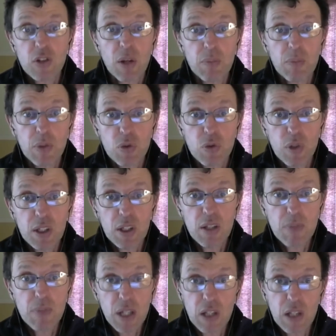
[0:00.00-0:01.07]
numbers really
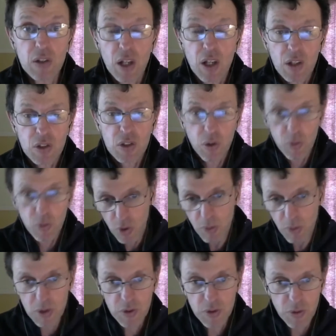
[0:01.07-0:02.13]
mean. So,
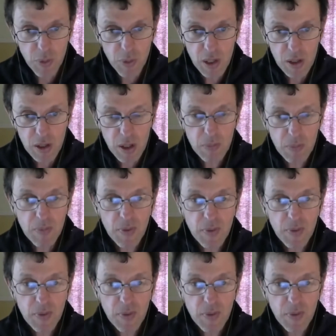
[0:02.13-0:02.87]
Norman, welcome.